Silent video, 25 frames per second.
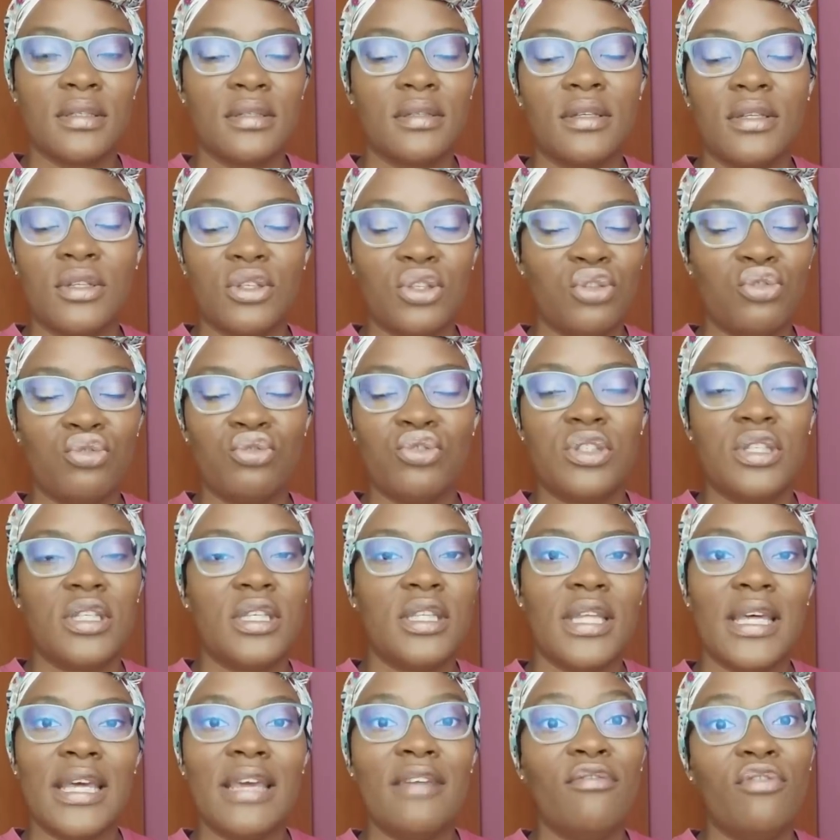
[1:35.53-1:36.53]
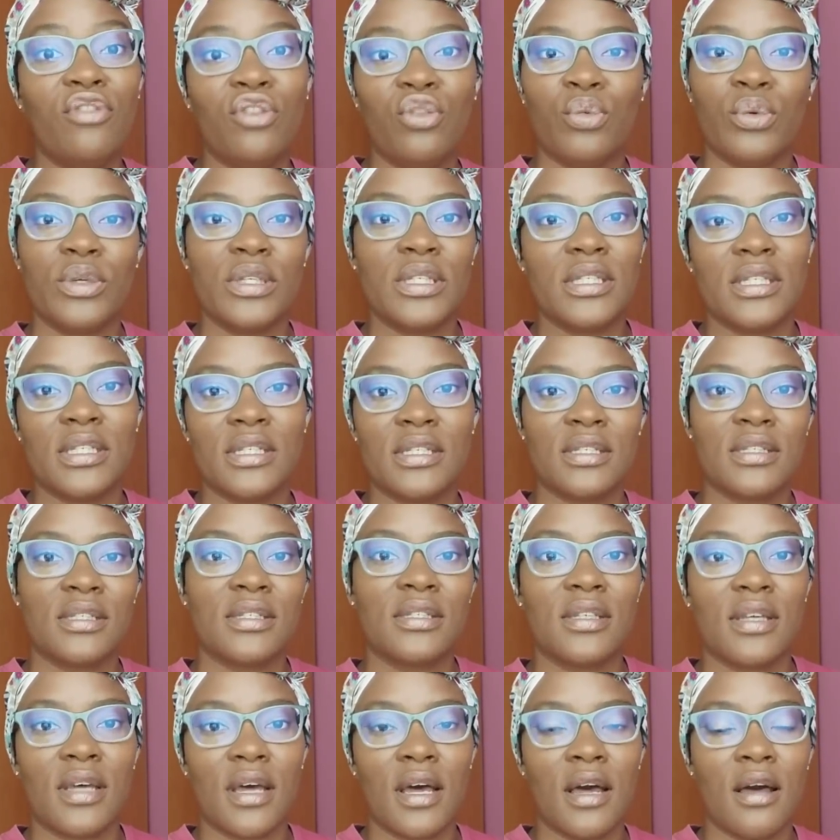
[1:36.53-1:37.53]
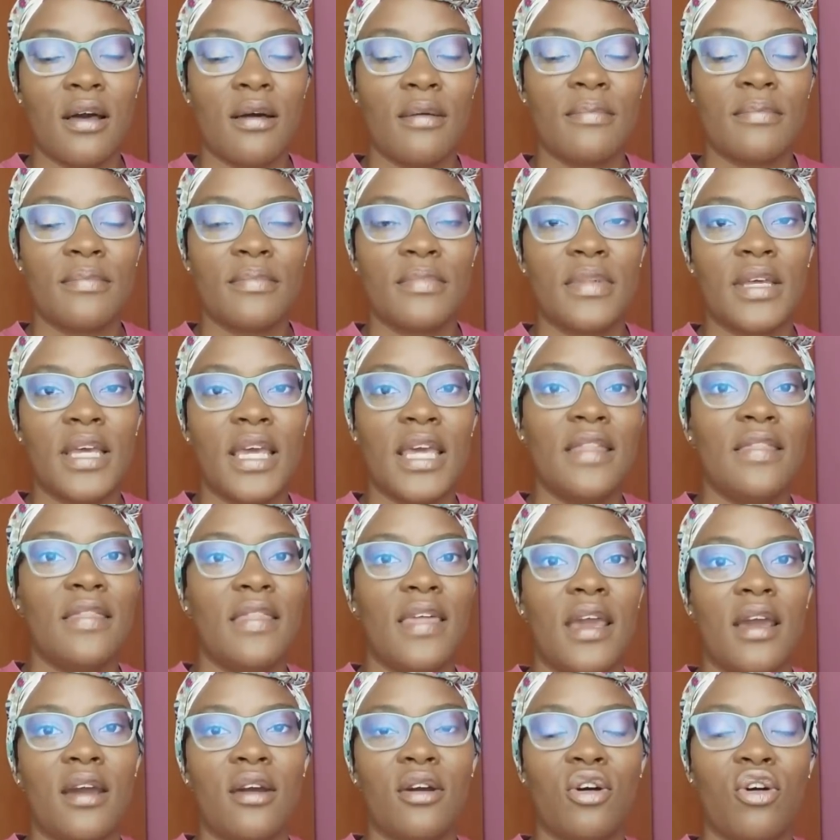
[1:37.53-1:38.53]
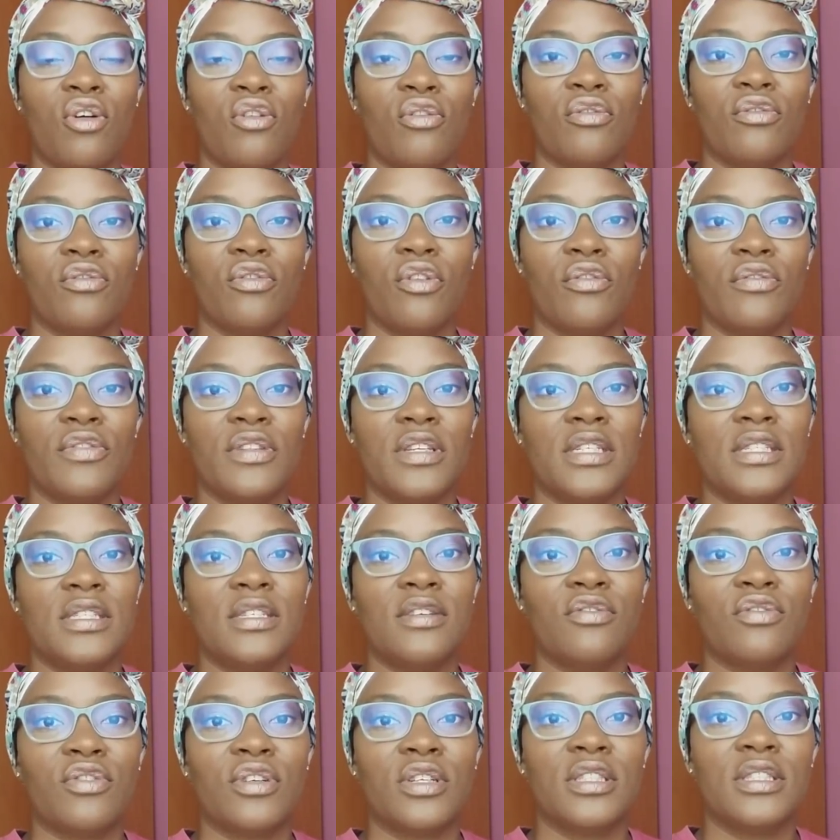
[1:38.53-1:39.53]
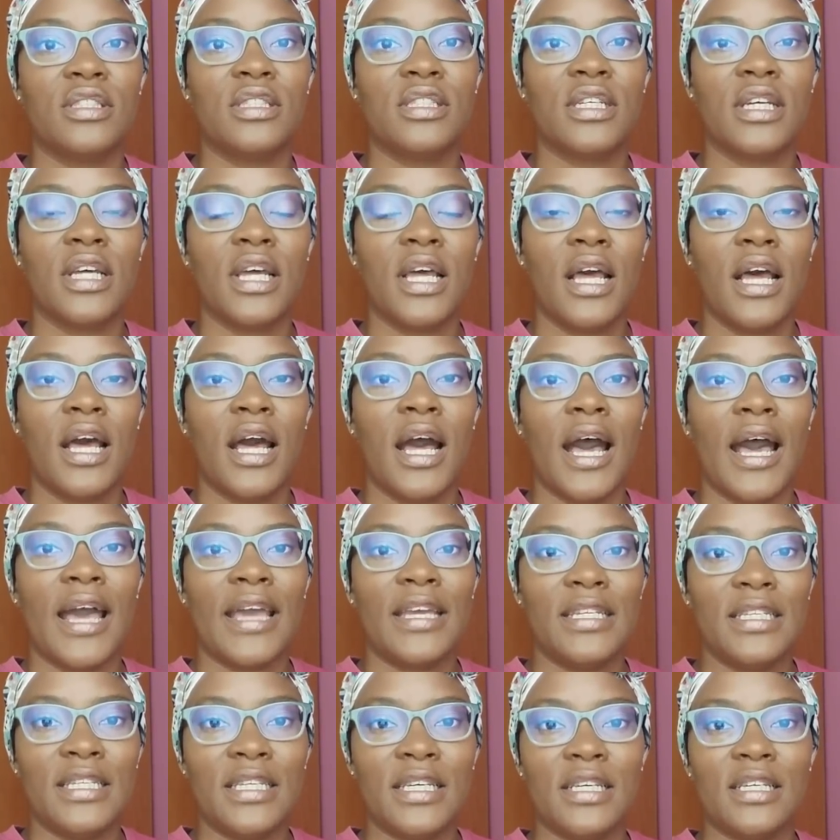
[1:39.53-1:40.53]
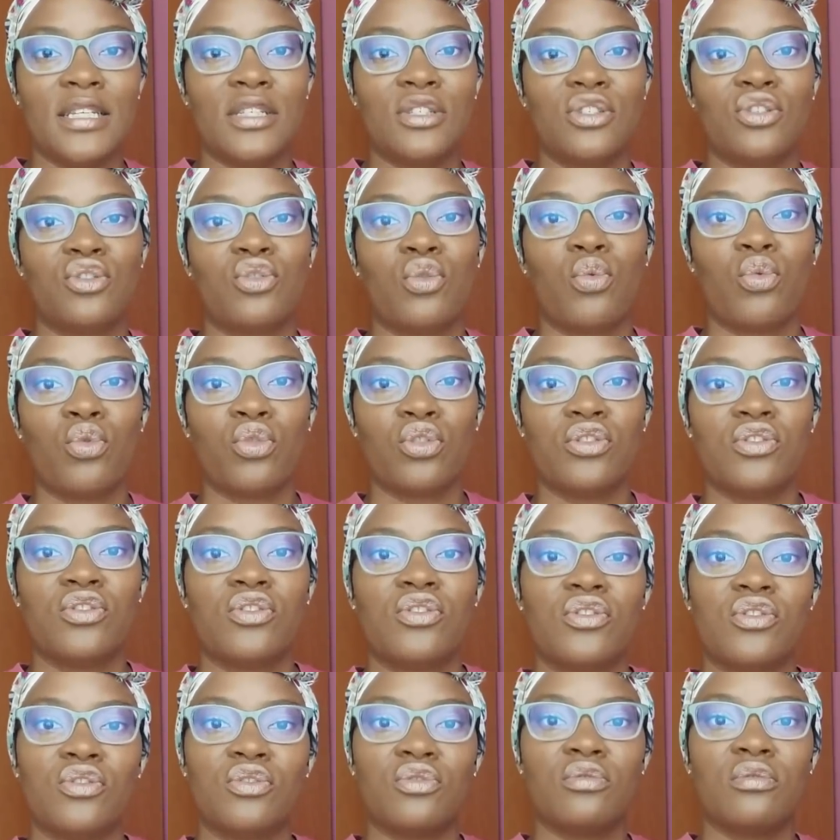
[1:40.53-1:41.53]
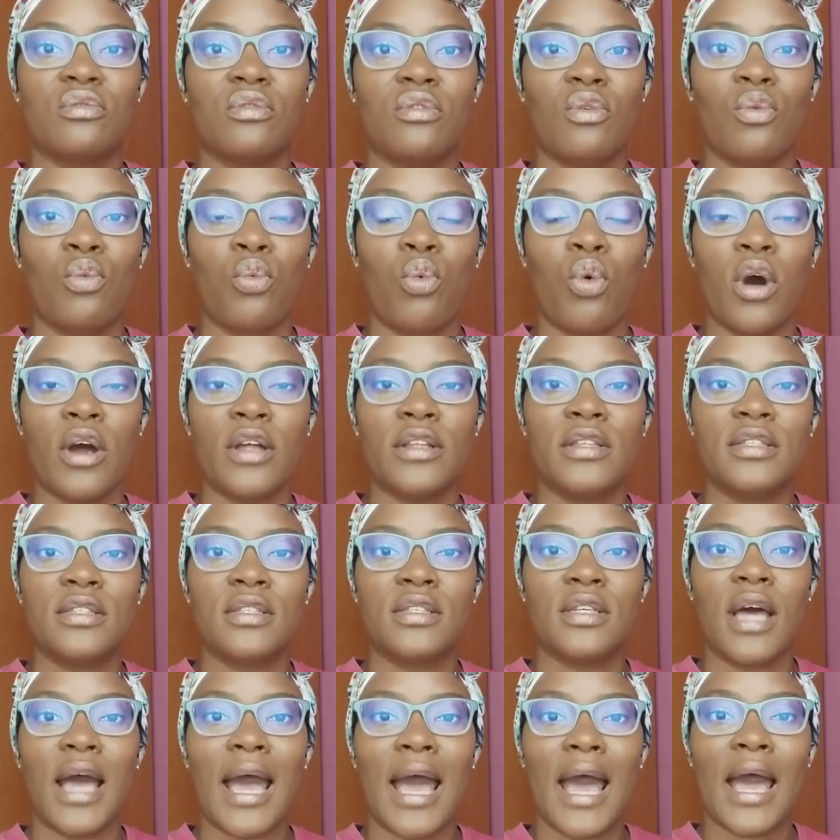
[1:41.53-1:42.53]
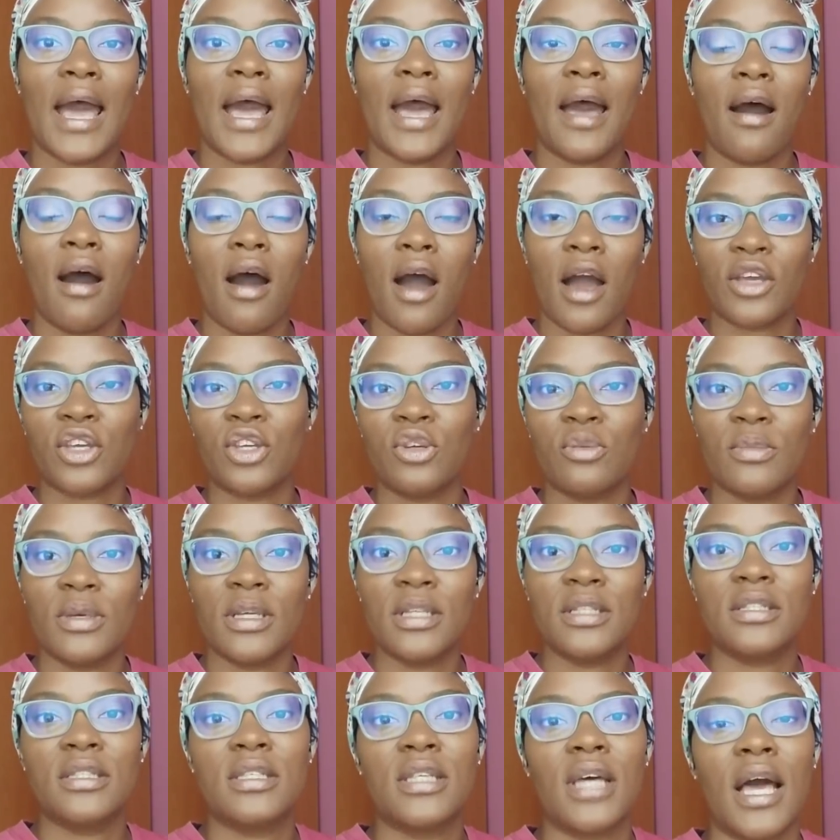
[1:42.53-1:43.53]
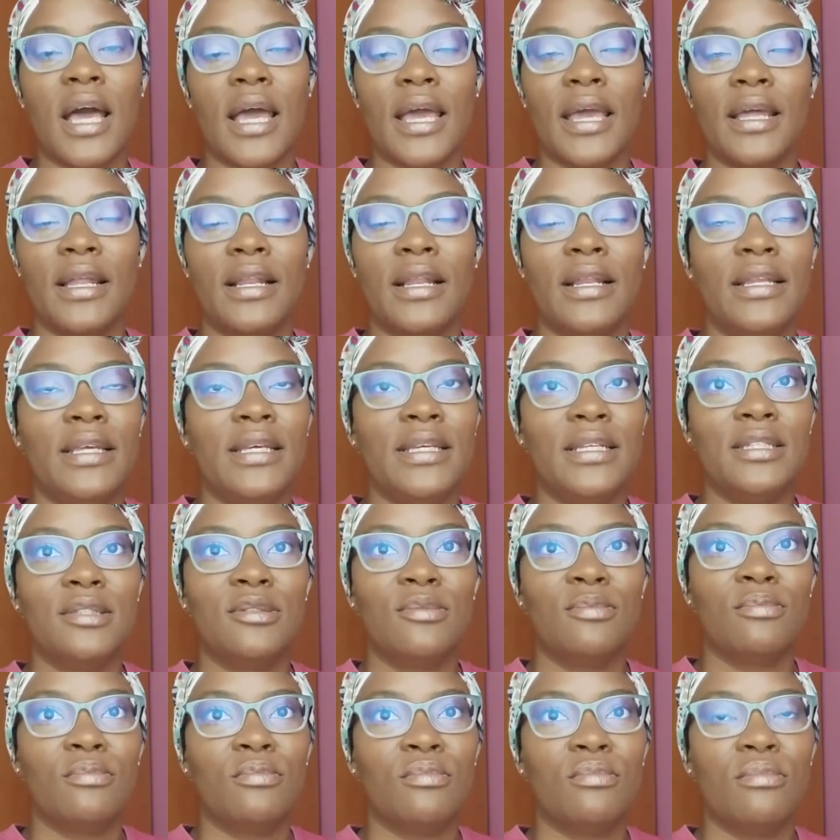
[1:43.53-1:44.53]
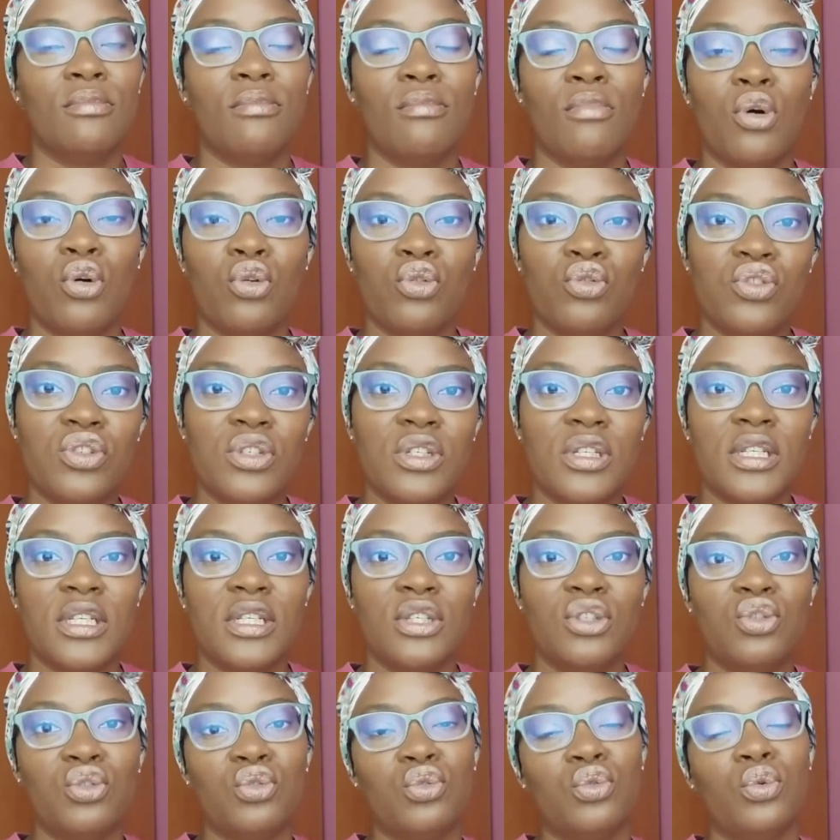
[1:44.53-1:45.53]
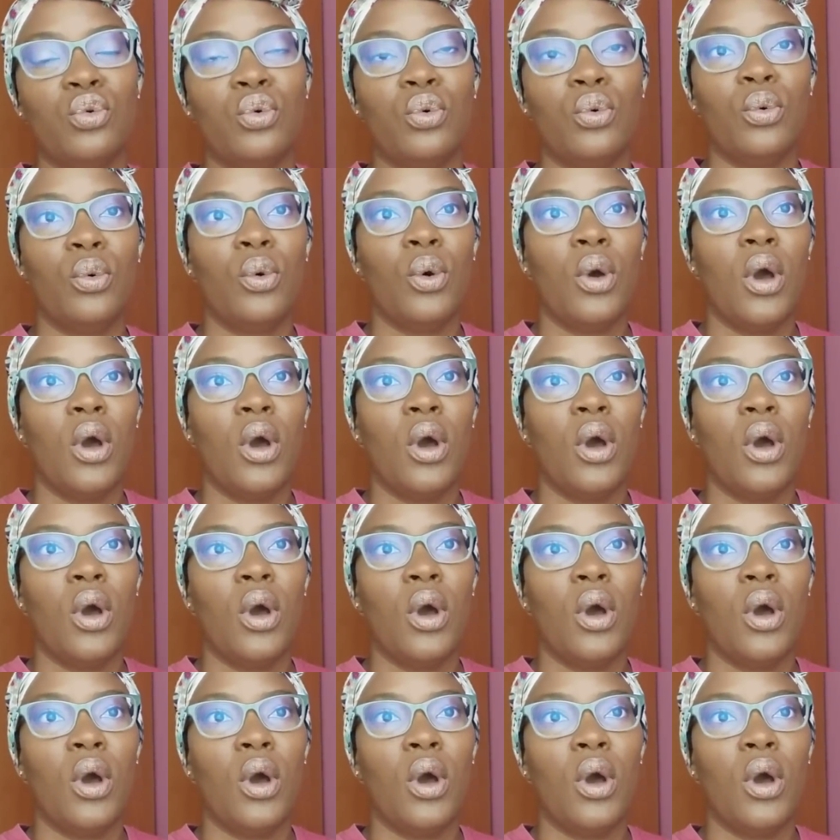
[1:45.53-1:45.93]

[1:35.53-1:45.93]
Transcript: you see the influences in there of these different ideas towards what argument I leaned mostly to,